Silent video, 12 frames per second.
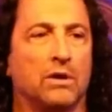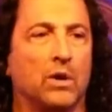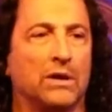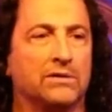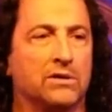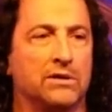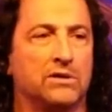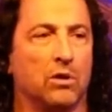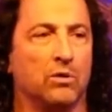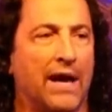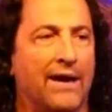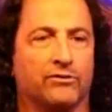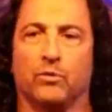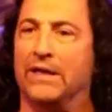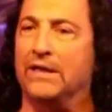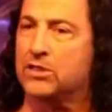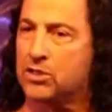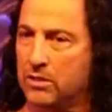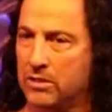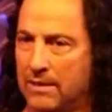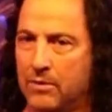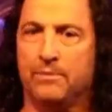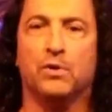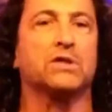Well, don't I have to read a certain
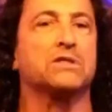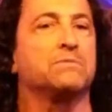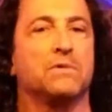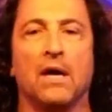number of books?